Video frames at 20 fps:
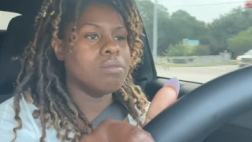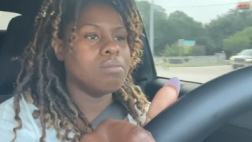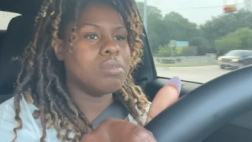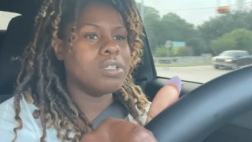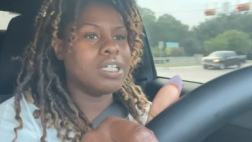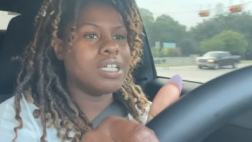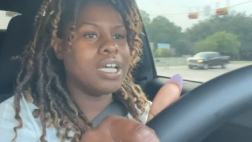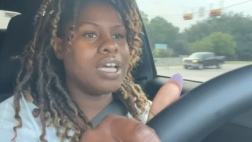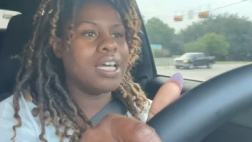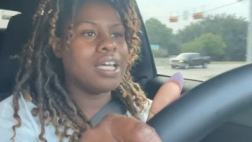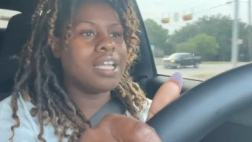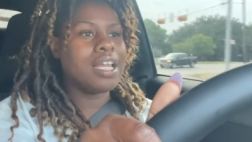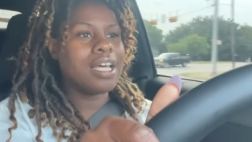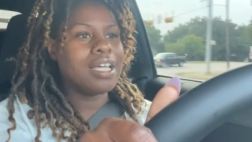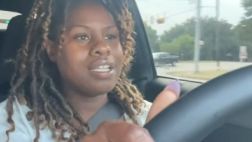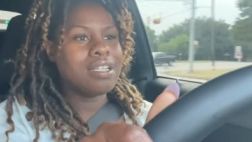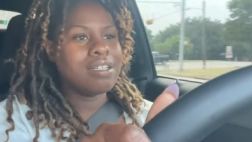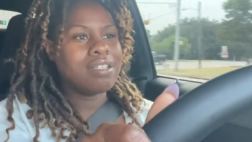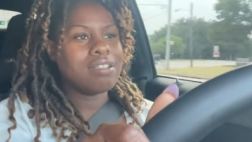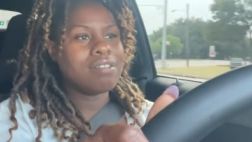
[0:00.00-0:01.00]
But yeah,
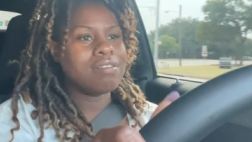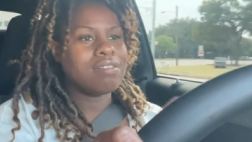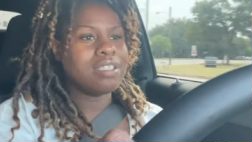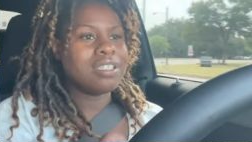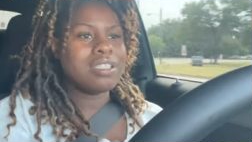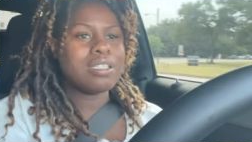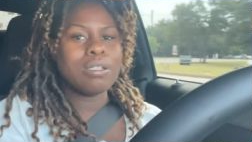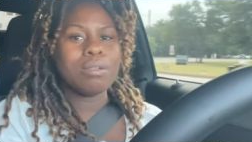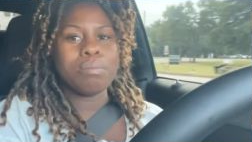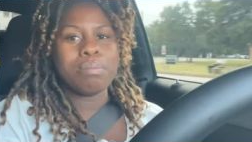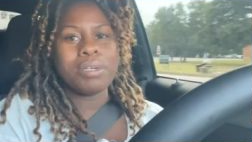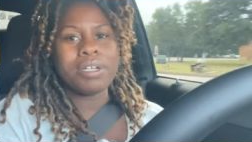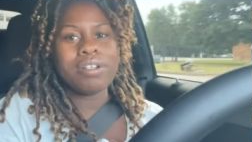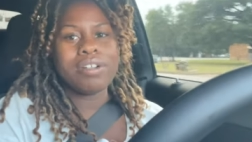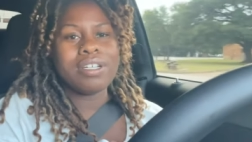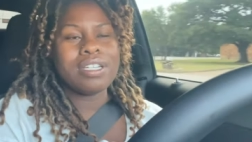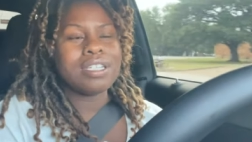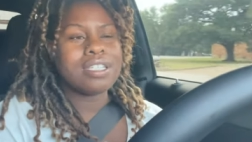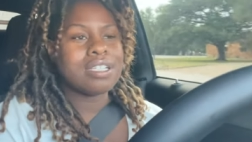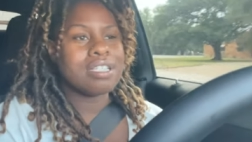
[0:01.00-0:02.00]
this little
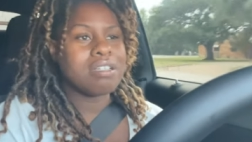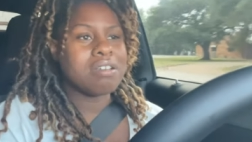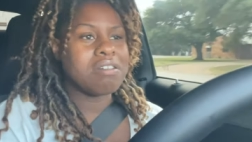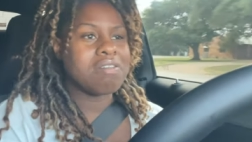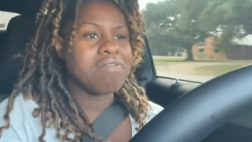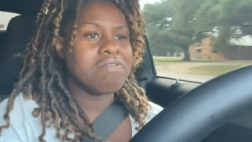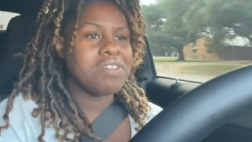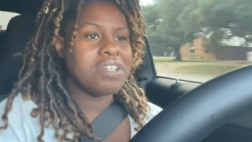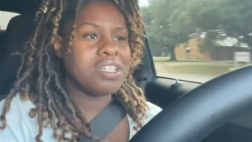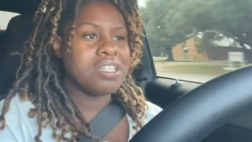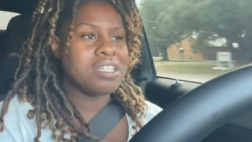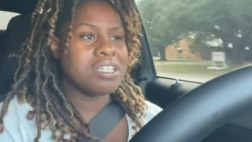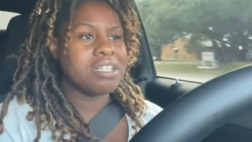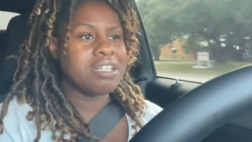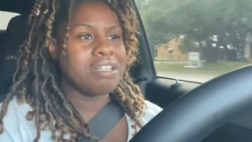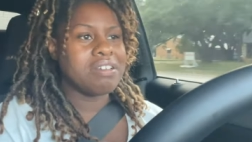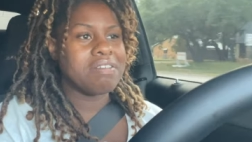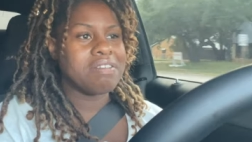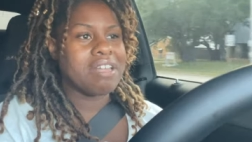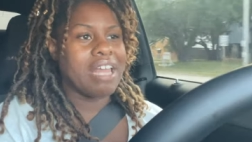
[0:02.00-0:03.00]
period is a little vicious
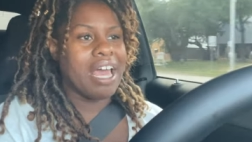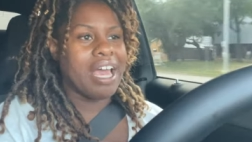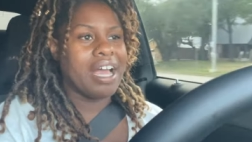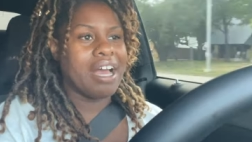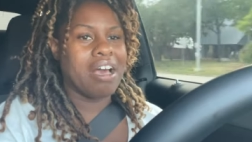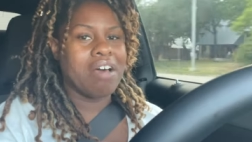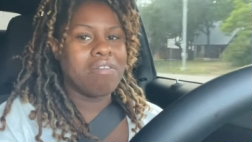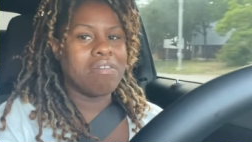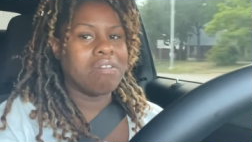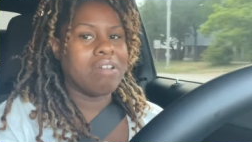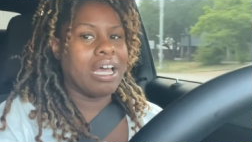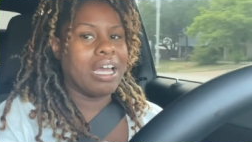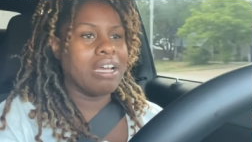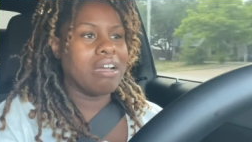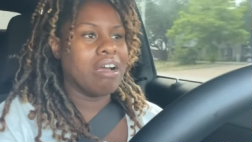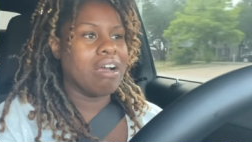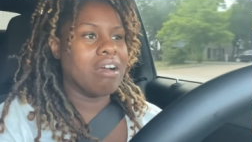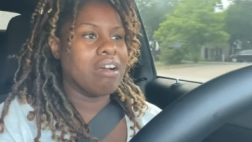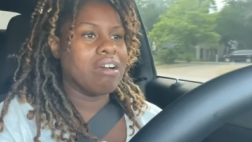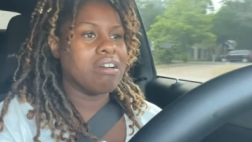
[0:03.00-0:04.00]
little thing. I don't like
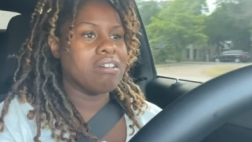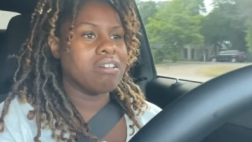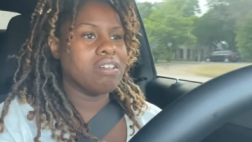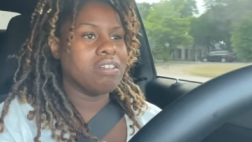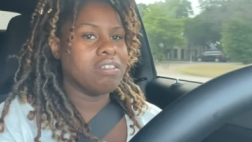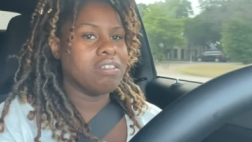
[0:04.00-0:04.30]
her.